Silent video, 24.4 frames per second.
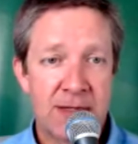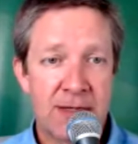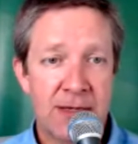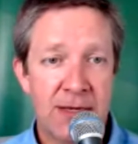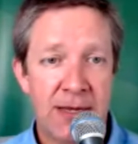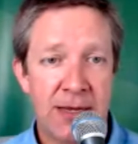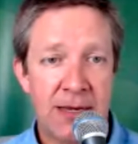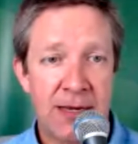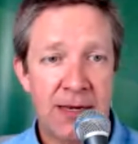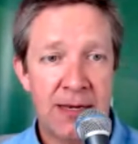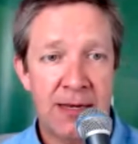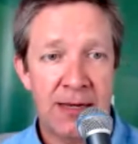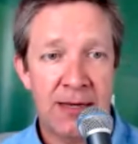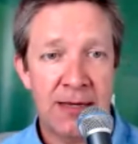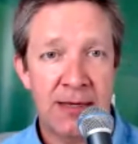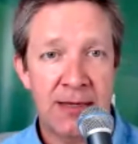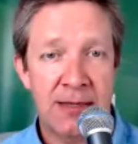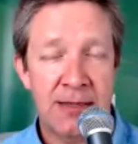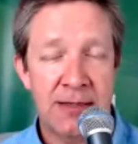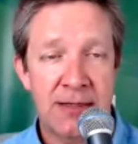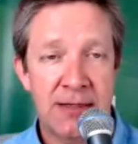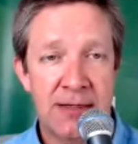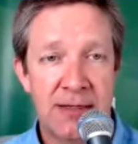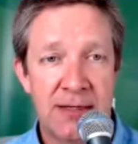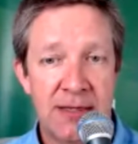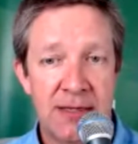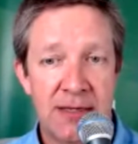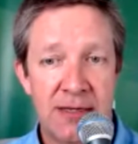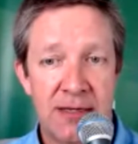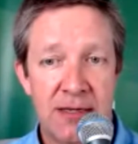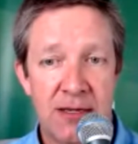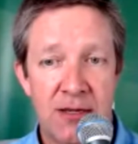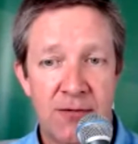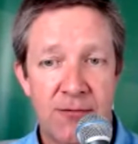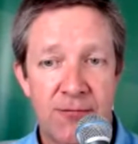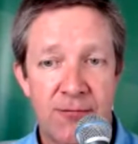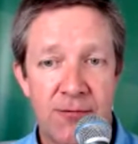and
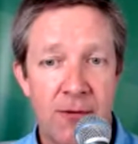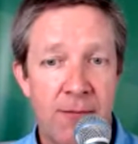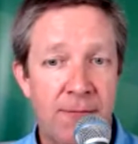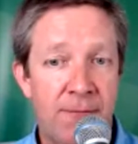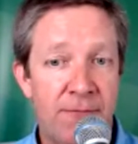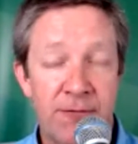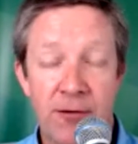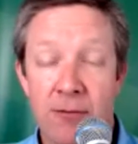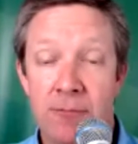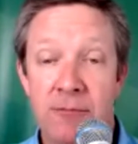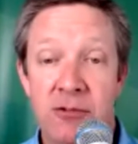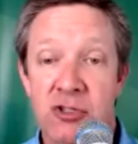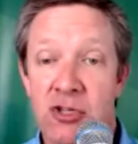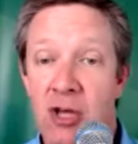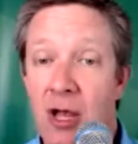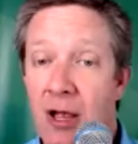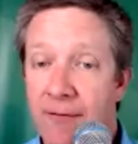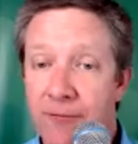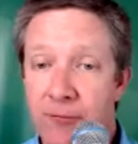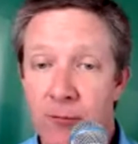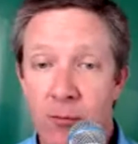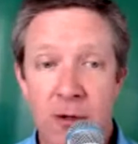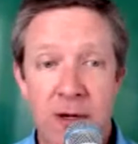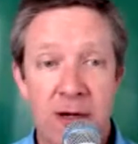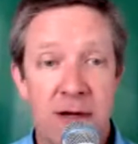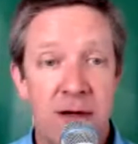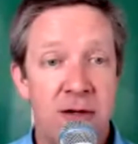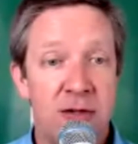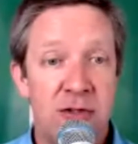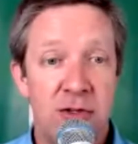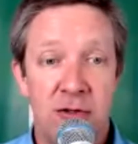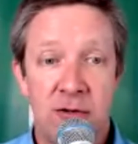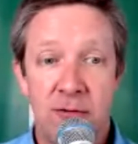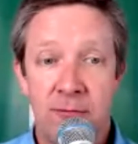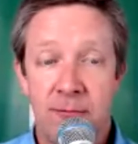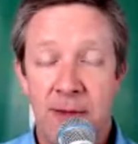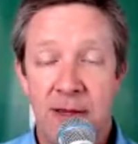from software
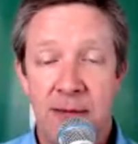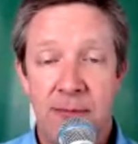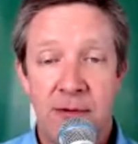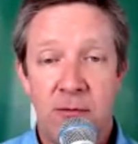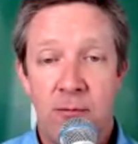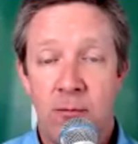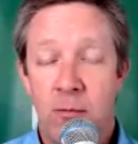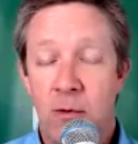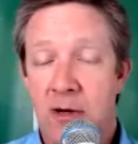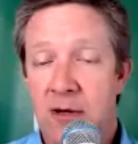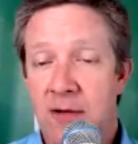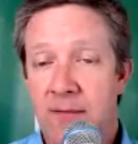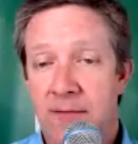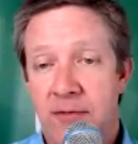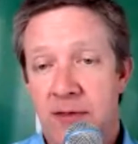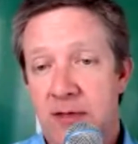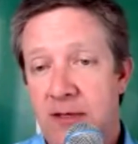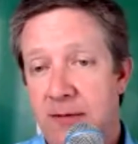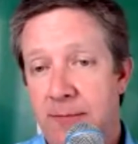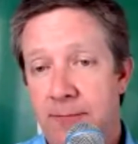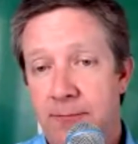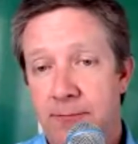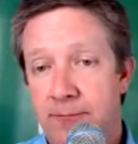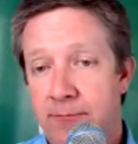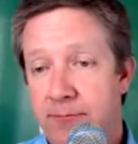to maybe one of the